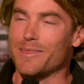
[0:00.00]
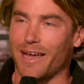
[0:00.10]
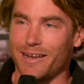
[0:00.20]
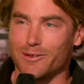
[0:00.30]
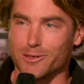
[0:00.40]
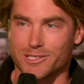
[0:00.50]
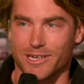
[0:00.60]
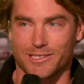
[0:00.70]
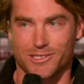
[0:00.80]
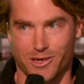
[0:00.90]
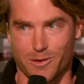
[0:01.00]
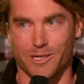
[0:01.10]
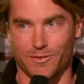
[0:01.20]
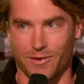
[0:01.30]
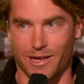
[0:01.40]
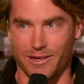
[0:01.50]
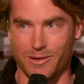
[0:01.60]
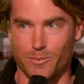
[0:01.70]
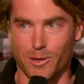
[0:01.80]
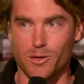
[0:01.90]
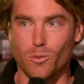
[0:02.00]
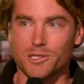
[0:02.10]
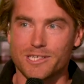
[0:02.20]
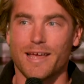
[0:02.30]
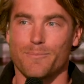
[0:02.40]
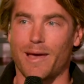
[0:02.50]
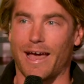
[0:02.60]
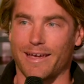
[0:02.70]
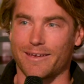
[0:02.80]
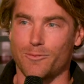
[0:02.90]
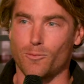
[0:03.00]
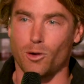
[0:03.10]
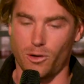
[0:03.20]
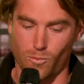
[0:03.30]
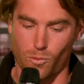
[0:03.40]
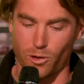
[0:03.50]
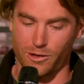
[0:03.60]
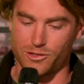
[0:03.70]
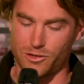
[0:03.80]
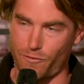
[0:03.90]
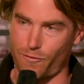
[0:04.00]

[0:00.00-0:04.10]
That looks like so much fun. When you watch that back, what do you